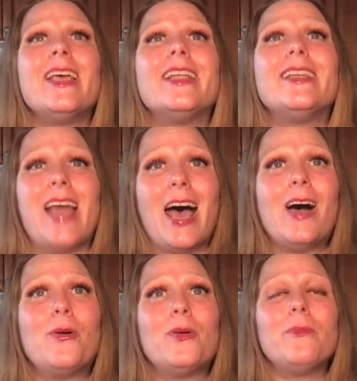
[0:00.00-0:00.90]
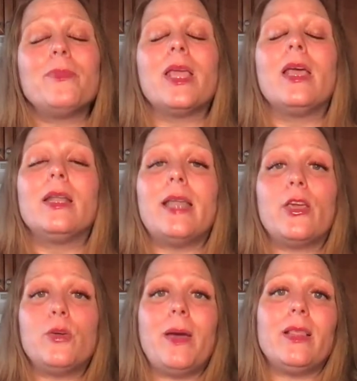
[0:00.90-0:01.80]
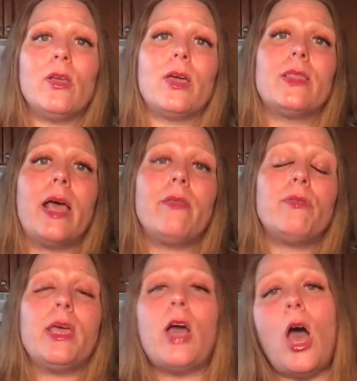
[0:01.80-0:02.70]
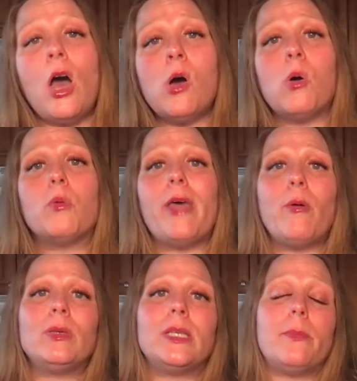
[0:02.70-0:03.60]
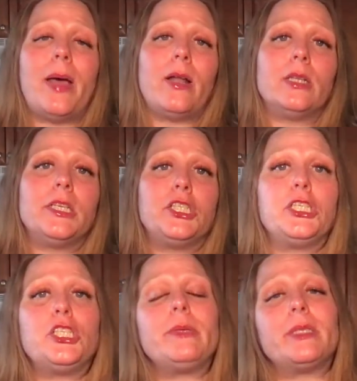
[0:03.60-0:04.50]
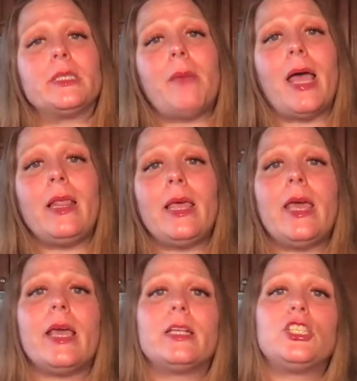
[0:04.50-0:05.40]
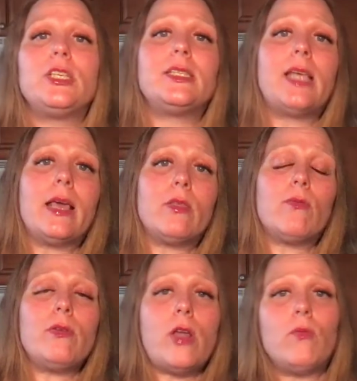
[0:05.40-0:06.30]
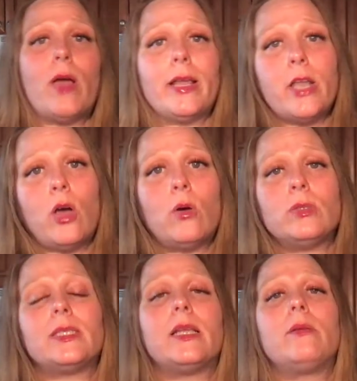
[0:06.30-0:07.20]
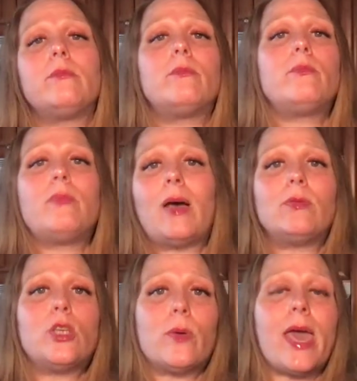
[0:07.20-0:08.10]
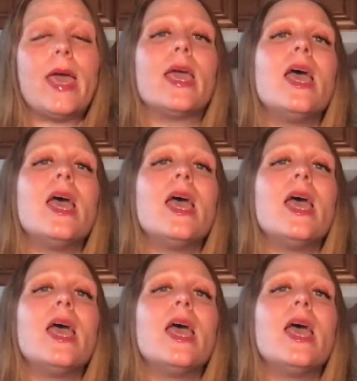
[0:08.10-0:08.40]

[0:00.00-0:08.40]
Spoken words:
now." Now you might look at that and think, oh, that wasn't a bad audition. She was smiling and she sang the right notes and that was okay.